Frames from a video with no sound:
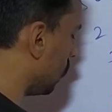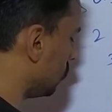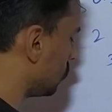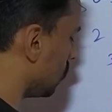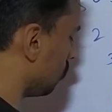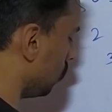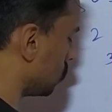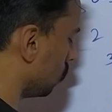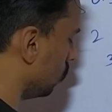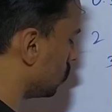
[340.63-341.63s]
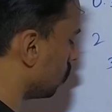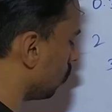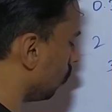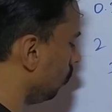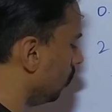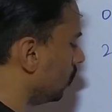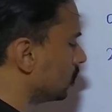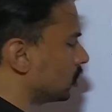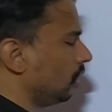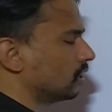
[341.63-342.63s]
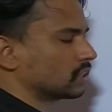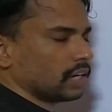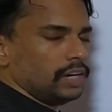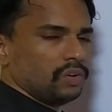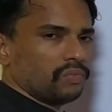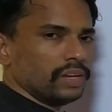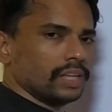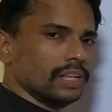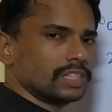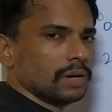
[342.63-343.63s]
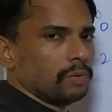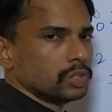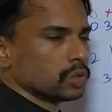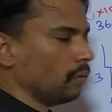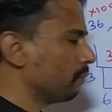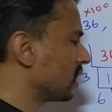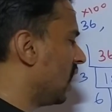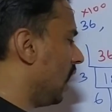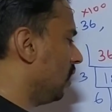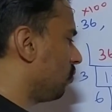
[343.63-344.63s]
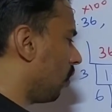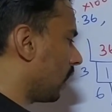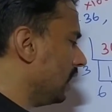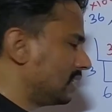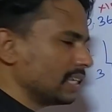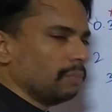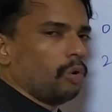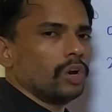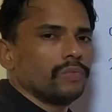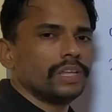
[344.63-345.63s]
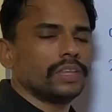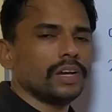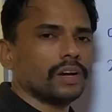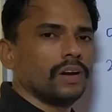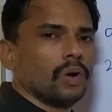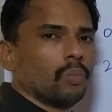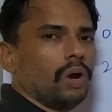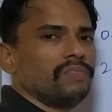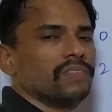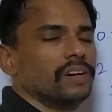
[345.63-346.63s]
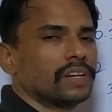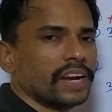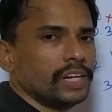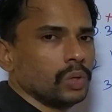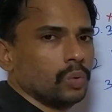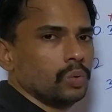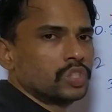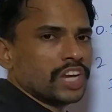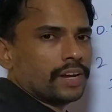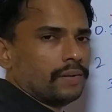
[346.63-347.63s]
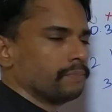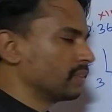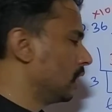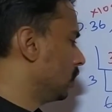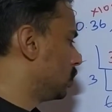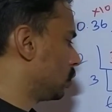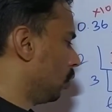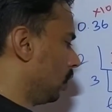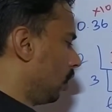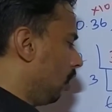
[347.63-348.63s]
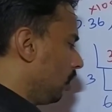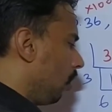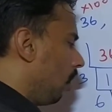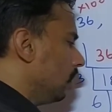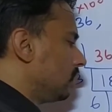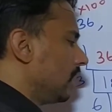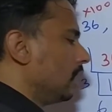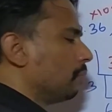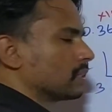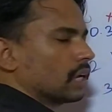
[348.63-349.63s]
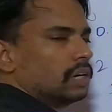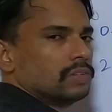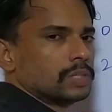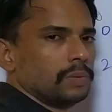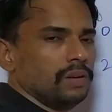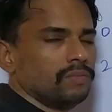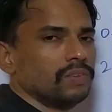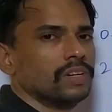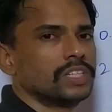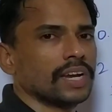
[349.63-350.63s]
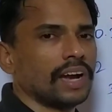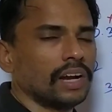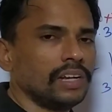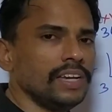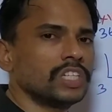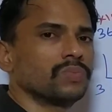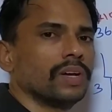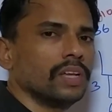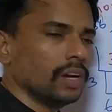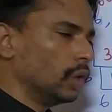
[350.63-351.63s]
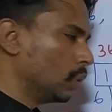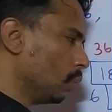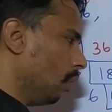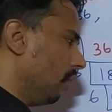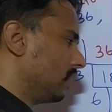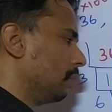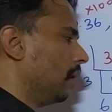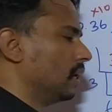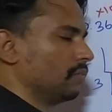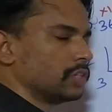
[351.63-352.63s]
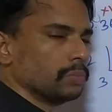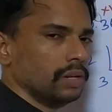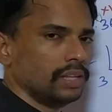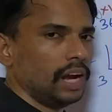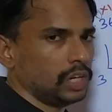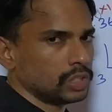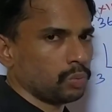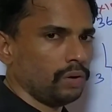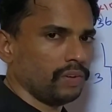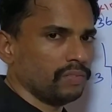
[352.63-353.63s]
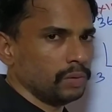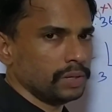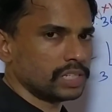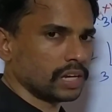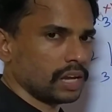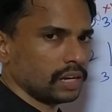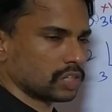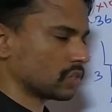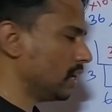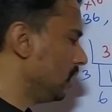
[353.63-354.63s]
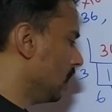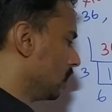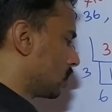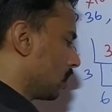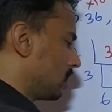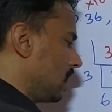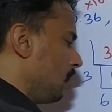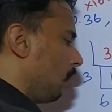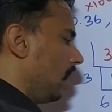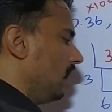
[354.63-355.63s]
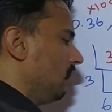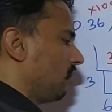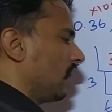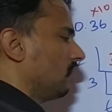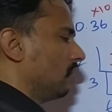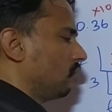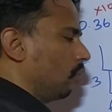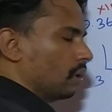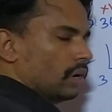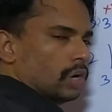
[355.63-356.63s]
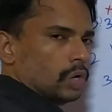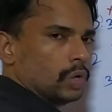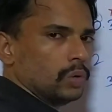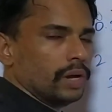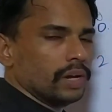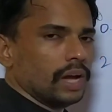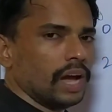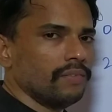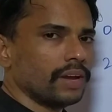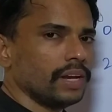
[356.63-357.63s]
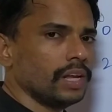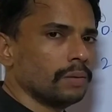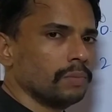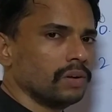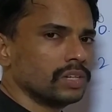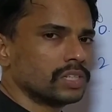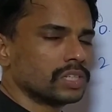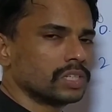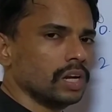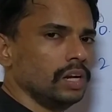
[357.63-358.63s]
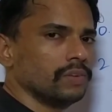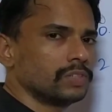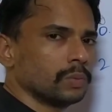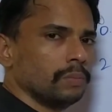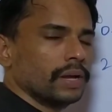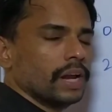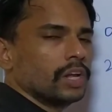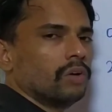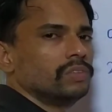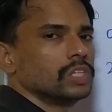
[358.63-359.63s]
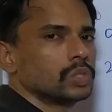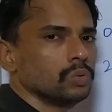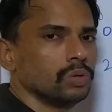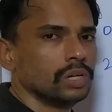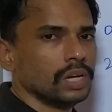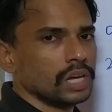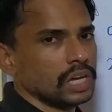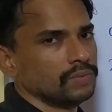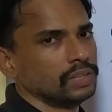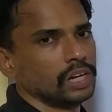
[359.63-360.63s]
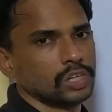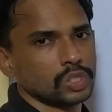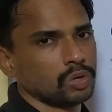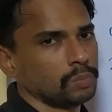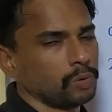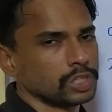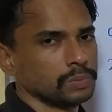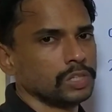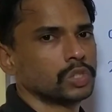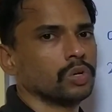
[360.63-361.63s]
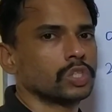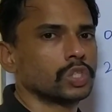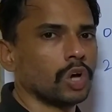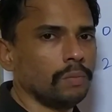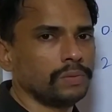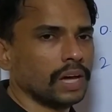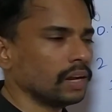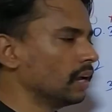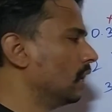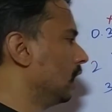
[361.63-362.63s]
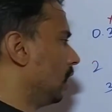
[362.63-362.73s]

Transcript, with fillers: the LCM also is it or not so let's try to find the LCM also and for LCM what do we think what we will try to check so not all three numbers are divisible we will check at least whether two of them are divisible that is what we will be checking next right so see 1 5 and 4 do you have any number which is still divisible by any of these two even that is not possible so stop there